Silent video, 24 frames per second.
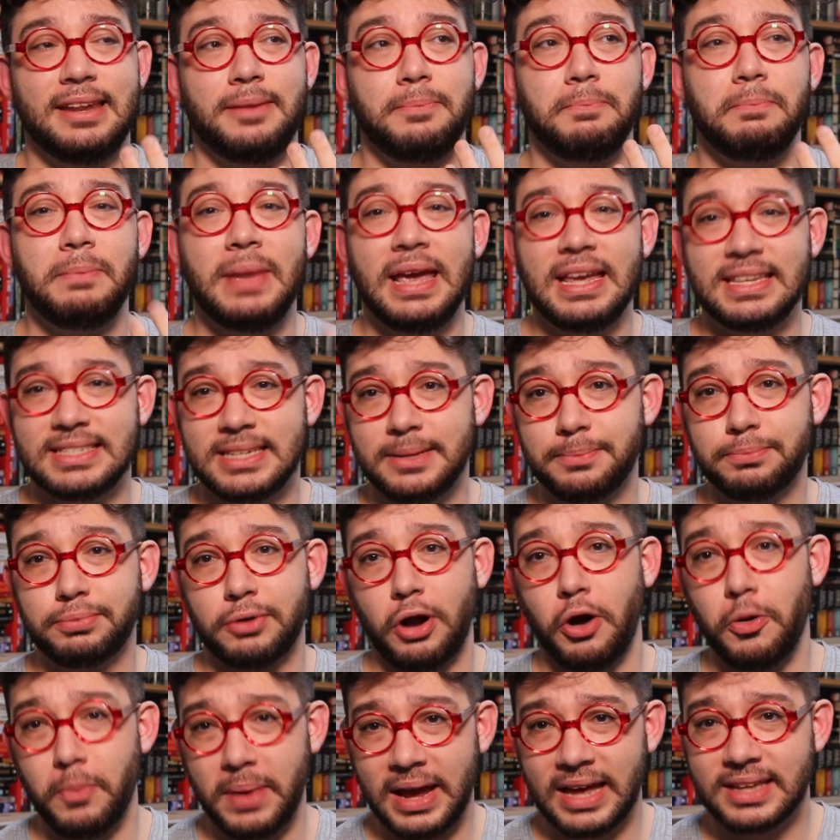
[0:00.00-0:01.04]
amazing
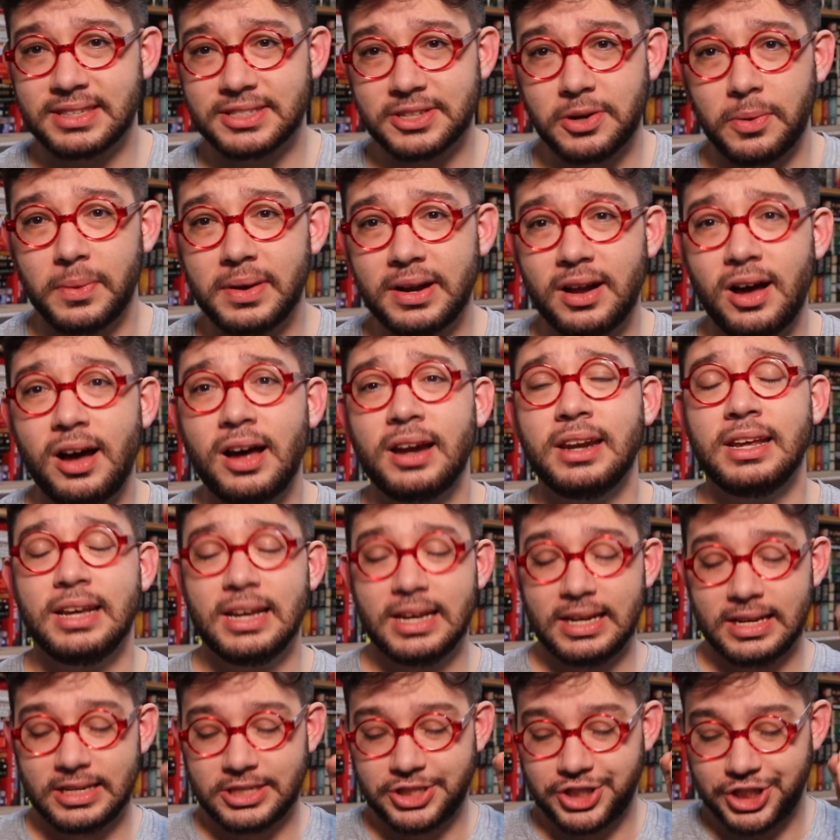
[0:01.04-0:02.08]
bromance going on,
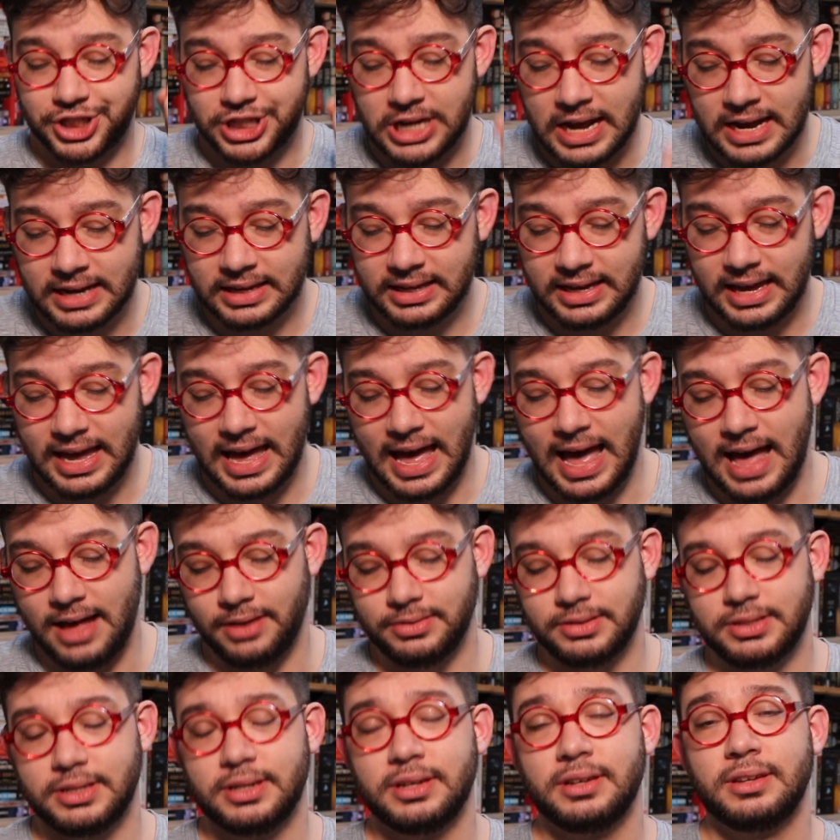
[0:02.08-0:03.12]
check
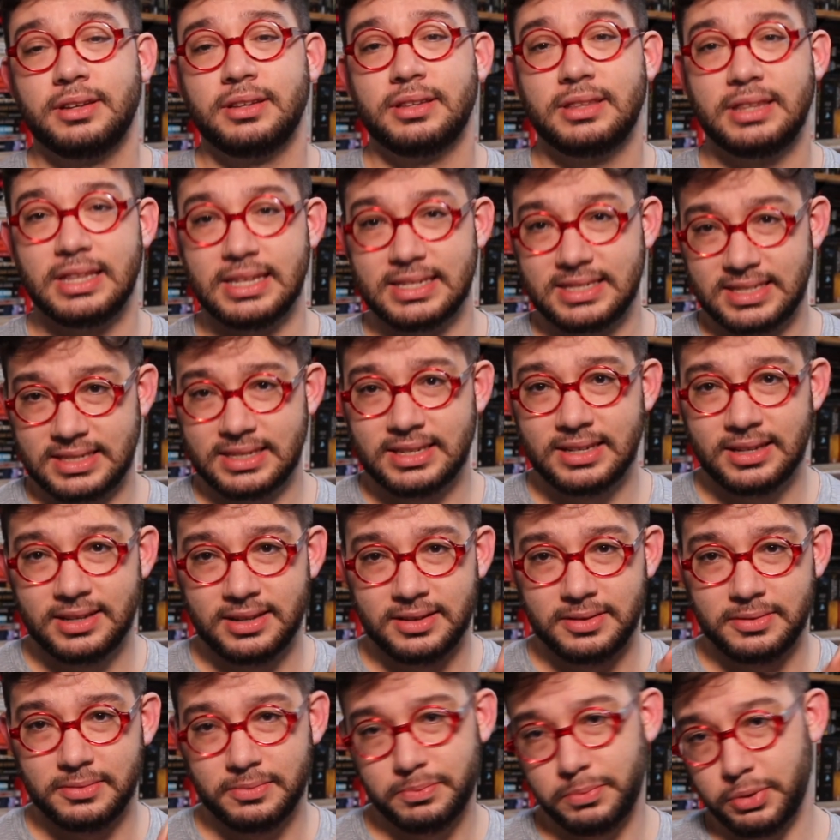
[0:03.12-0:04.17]
out this
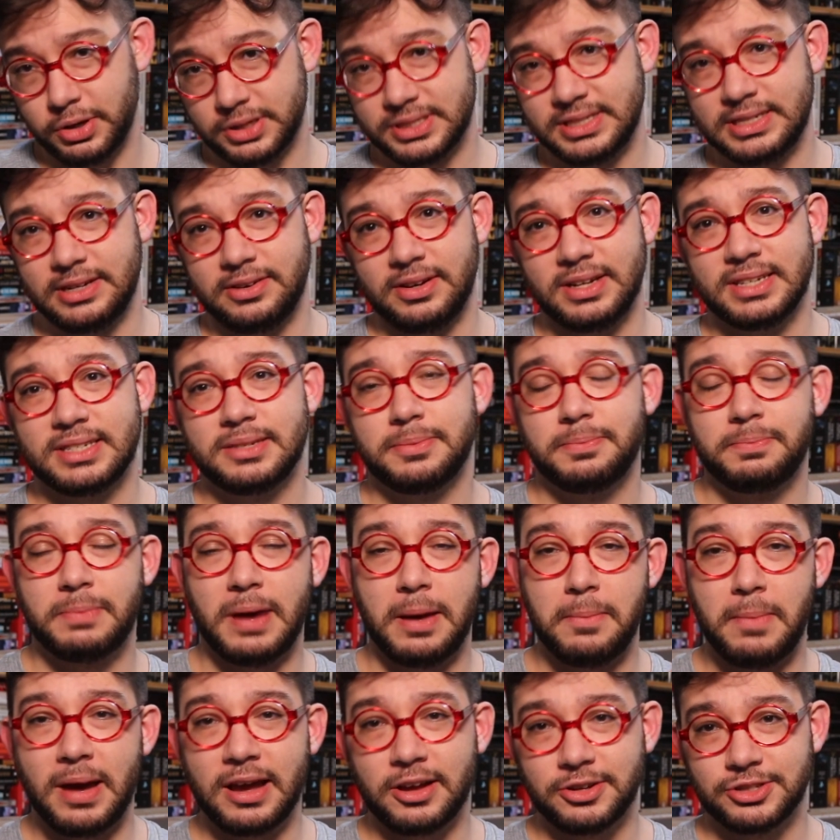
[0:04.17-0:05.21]
book series
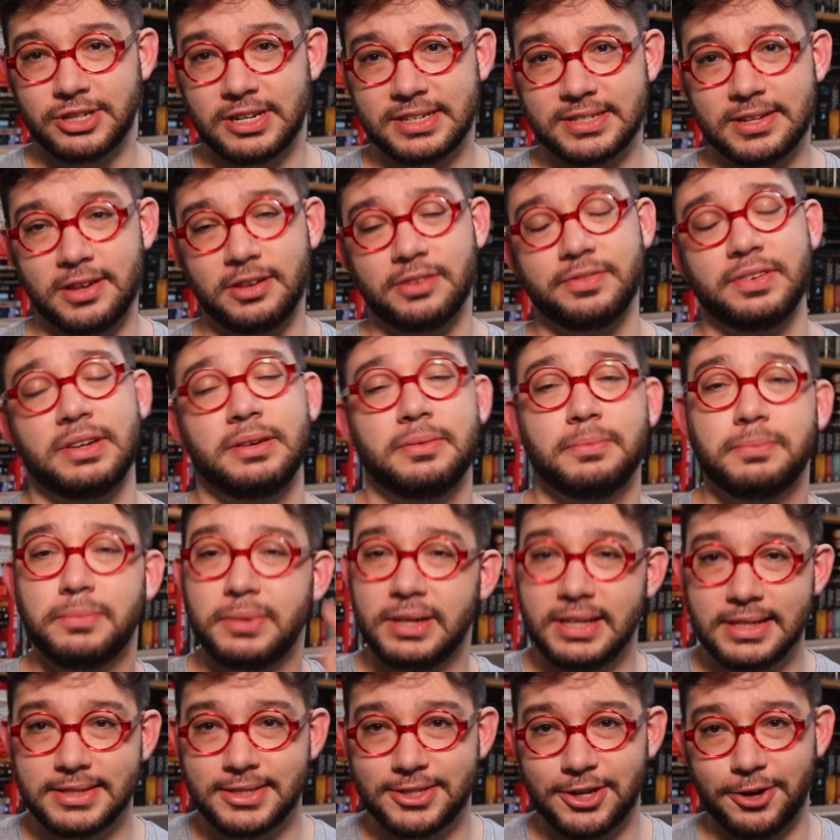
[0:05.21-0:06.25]
by Michael J. Sullivan.
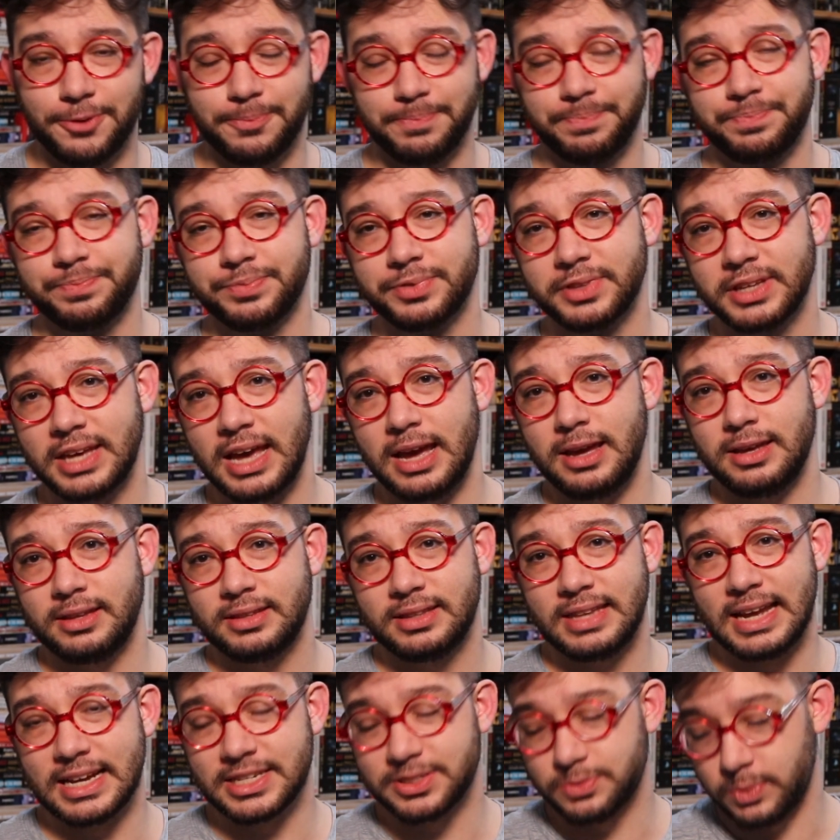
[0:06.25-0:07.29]
Please do. Okay,
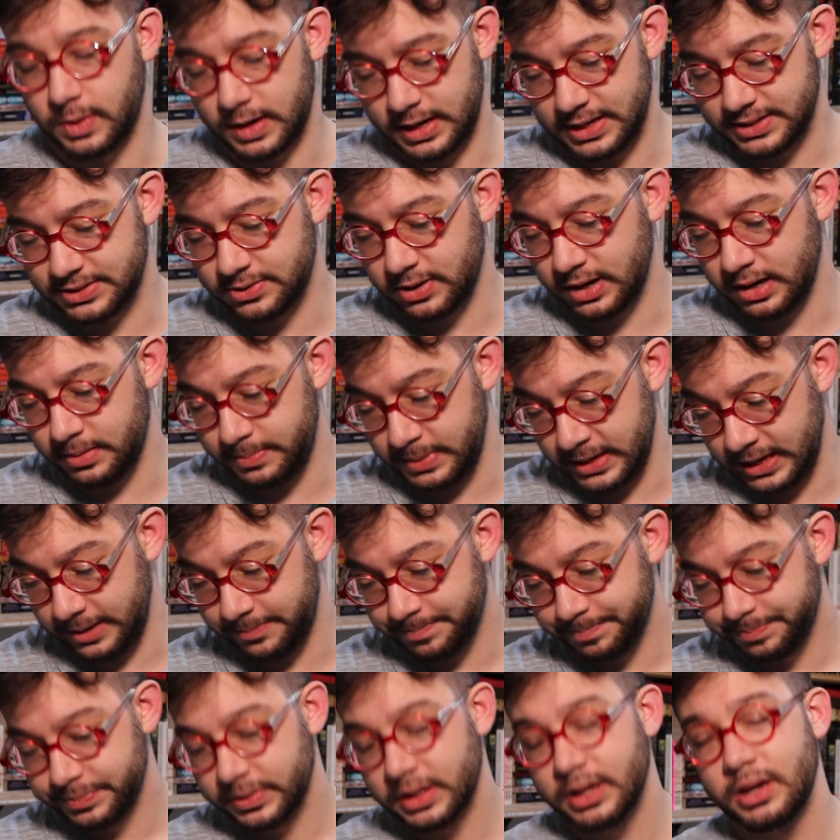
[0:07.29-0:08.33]
next one is going to
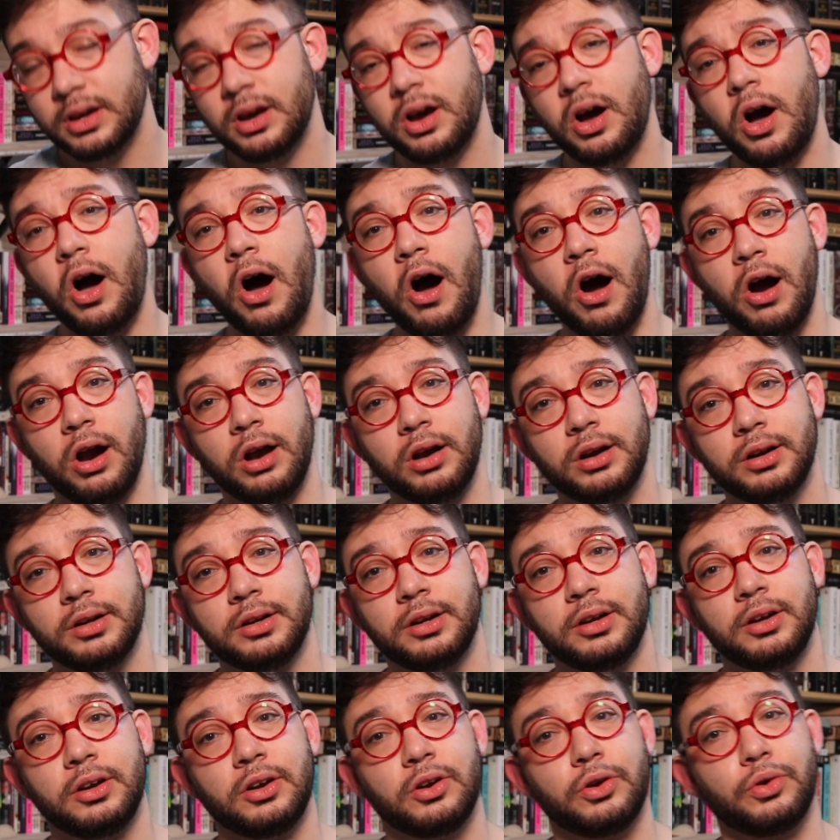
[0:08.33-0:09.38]
be R,
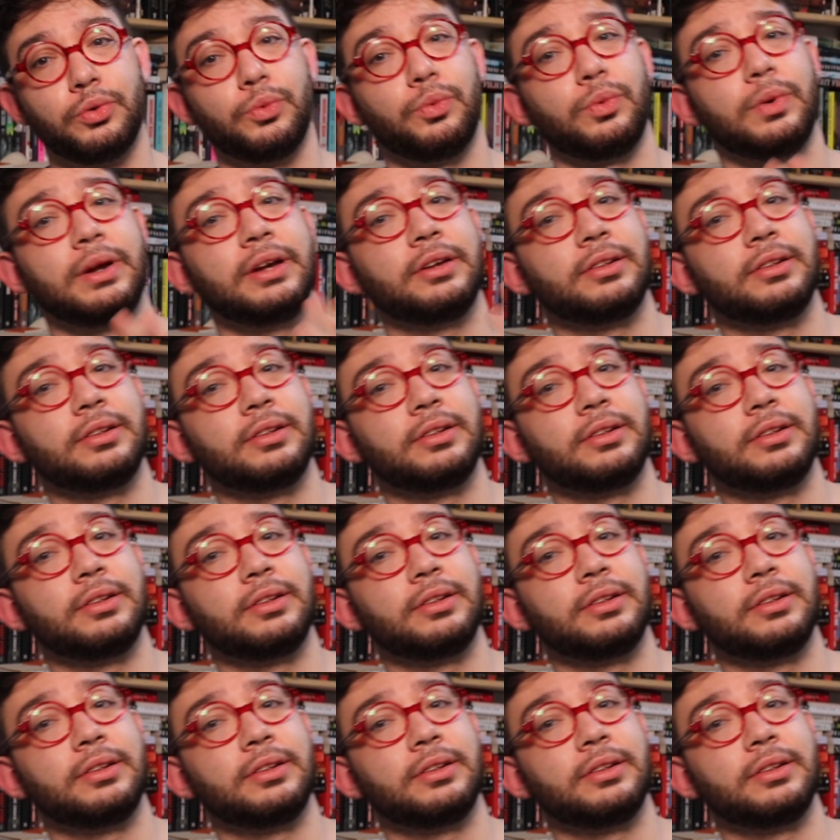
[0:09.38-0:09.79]
Real